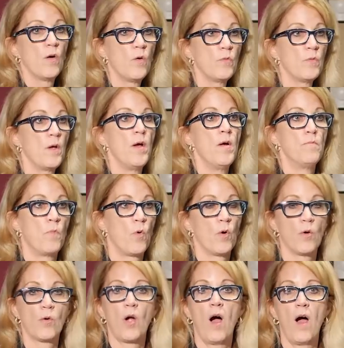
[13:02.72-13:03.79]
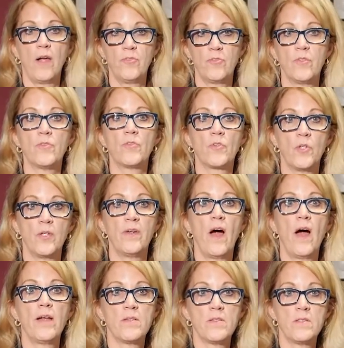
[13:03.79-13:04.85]
own moral conscience, could
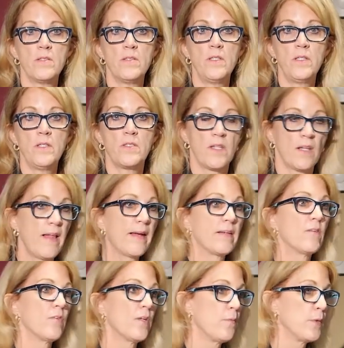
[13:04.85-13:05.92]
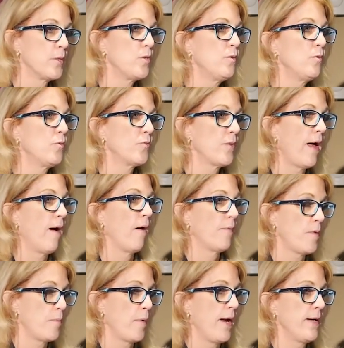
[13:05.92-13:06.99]
not selectively reduce a
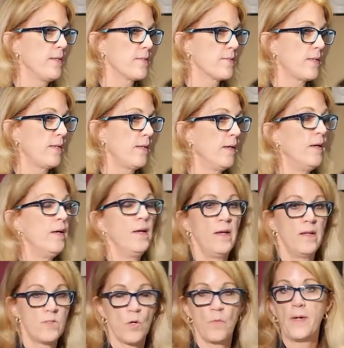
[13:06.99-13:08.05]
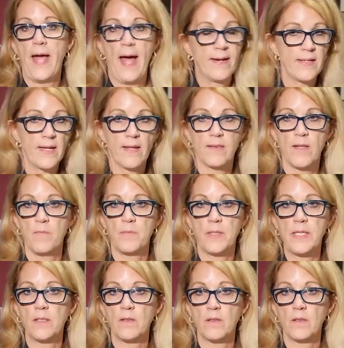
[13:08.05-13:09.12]
healthy pregnancy. And so we had to get them
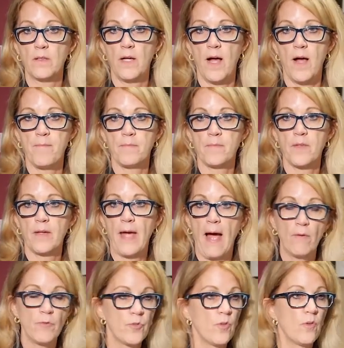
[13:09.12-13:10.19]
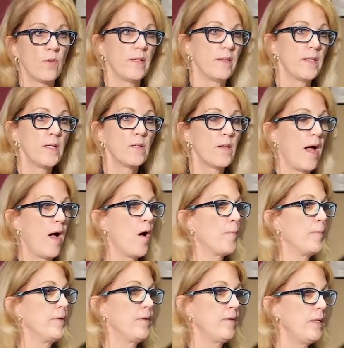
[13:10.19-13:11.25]
legal counsel and legal help,
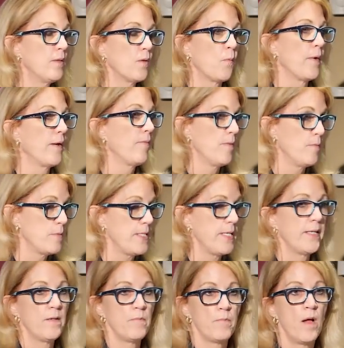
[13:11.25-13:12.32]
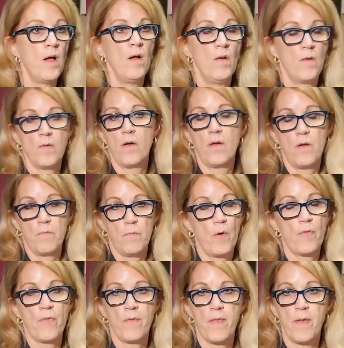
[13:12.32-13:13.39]
and neither one of them did, and
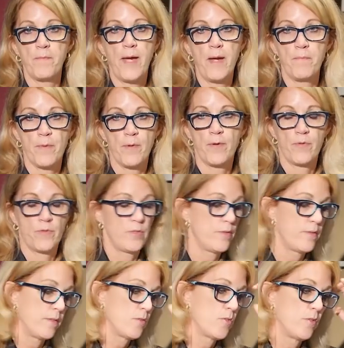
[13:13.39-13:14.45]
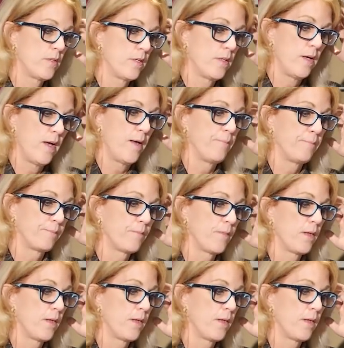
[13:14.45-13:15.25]
both of them gave birth to